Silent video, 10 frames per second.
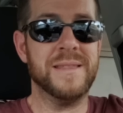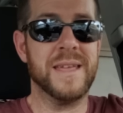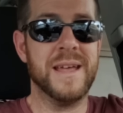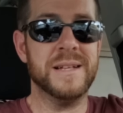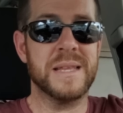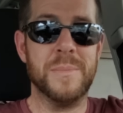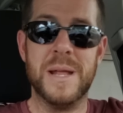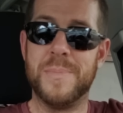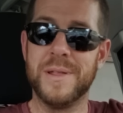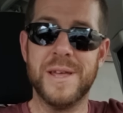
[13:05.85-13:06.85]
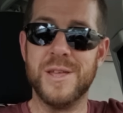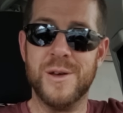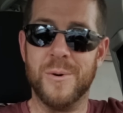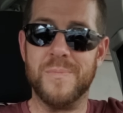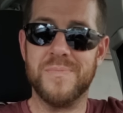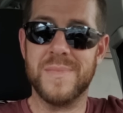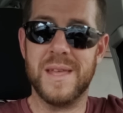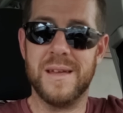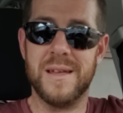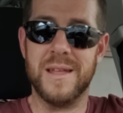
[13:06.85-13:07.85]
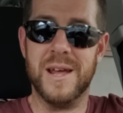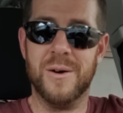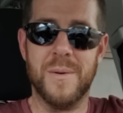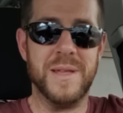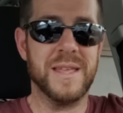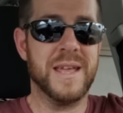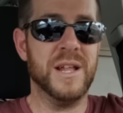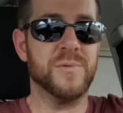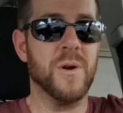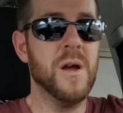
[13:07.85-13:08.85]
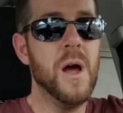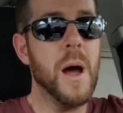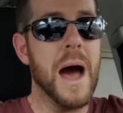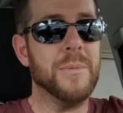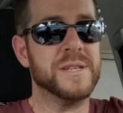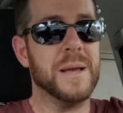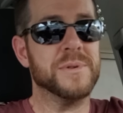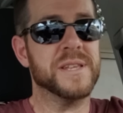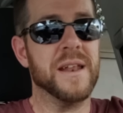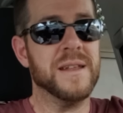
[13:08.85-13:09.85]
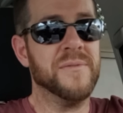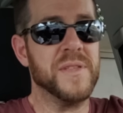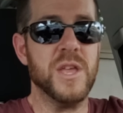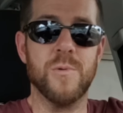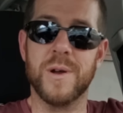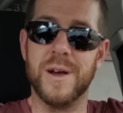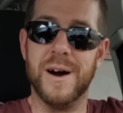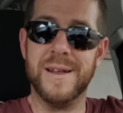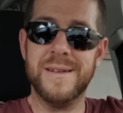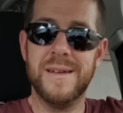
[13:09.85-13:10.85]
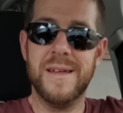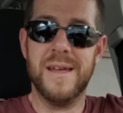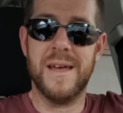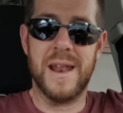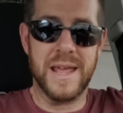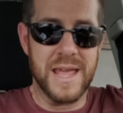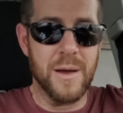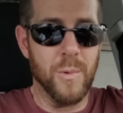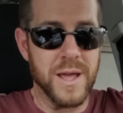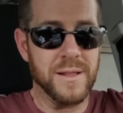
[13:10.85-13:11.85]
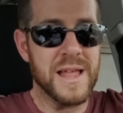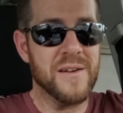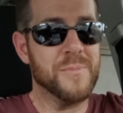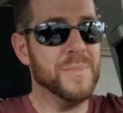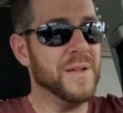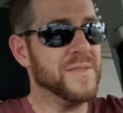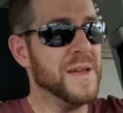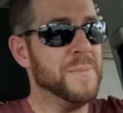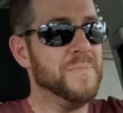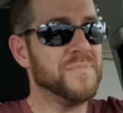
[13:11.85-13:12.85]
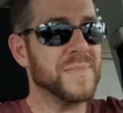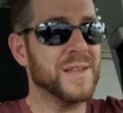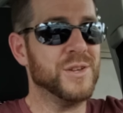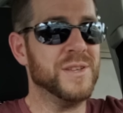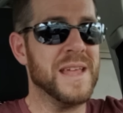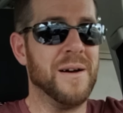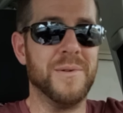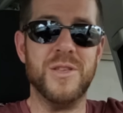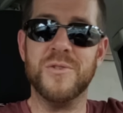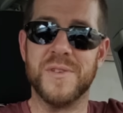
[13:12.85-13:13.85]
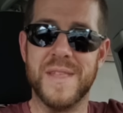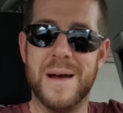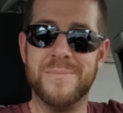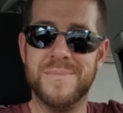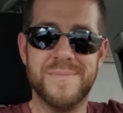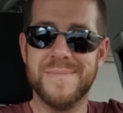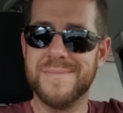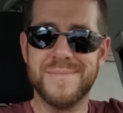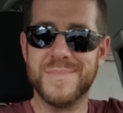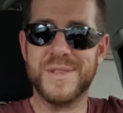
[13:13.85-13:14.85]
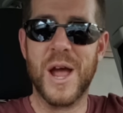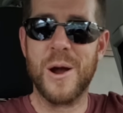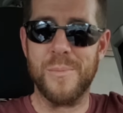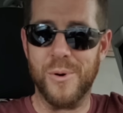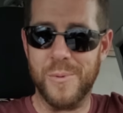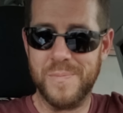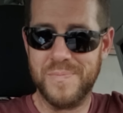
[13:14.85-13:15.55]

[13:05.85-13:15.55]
the kids to manipulate you. You know, I mean, the kids were obviously upset enough that you were gone, and I get why you left, but then she's now using them. It's terrible.